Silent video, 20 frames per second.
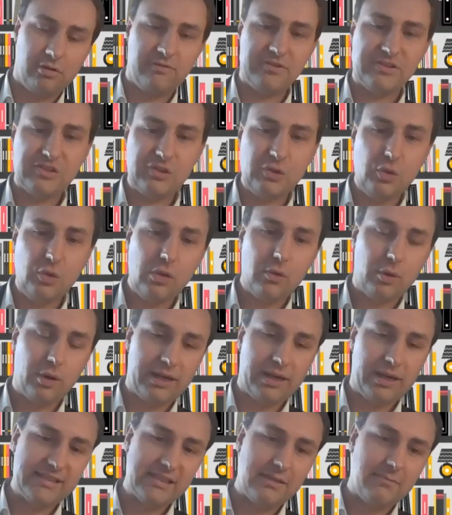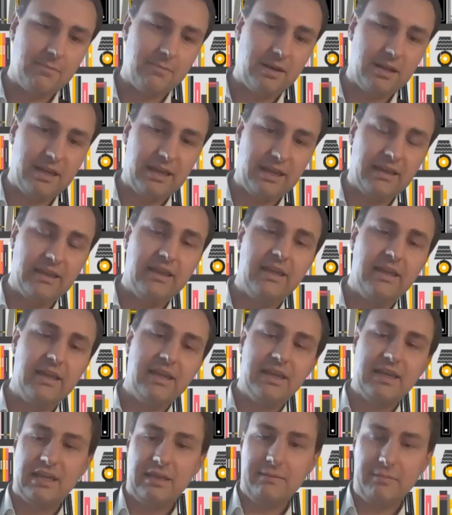of a school where kids are playing.
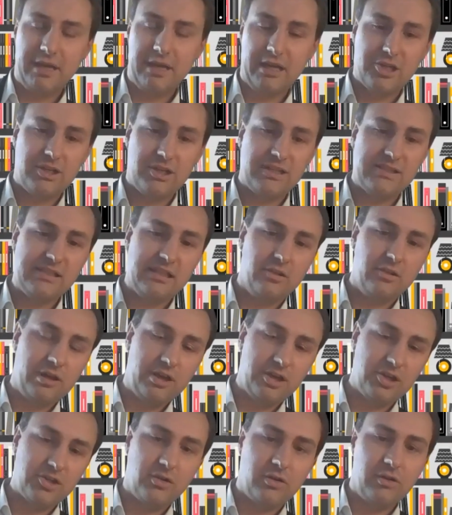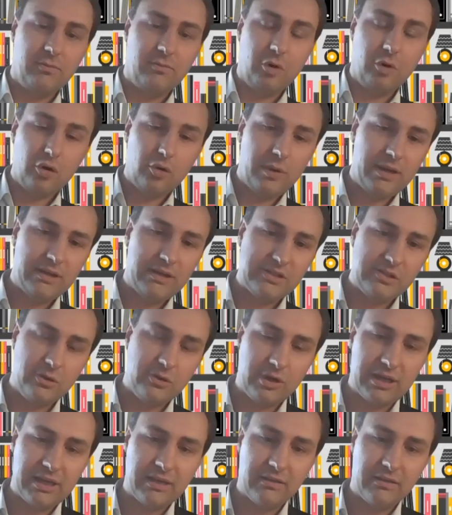Imagine a situation on the motorway. So
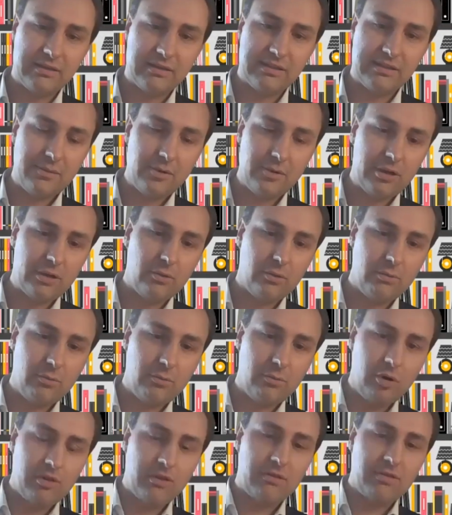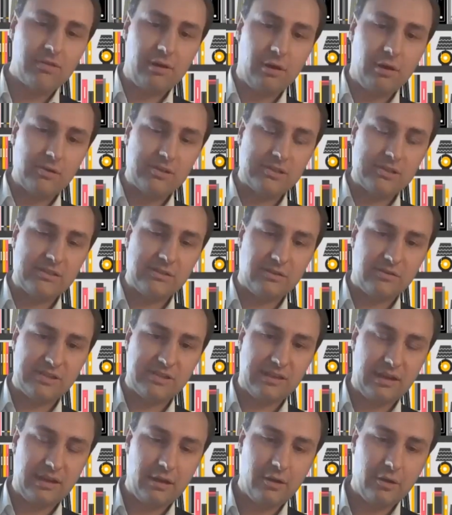you can simulate more than thousands of
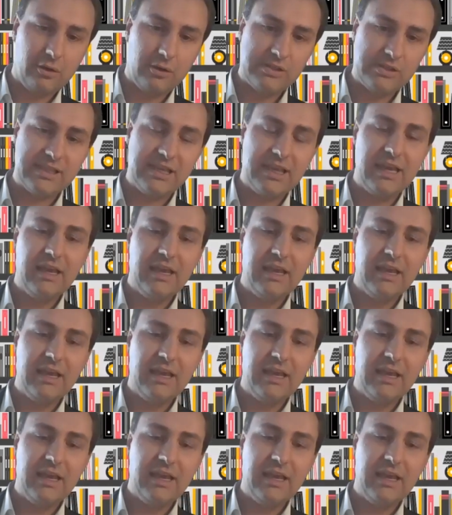scenarios.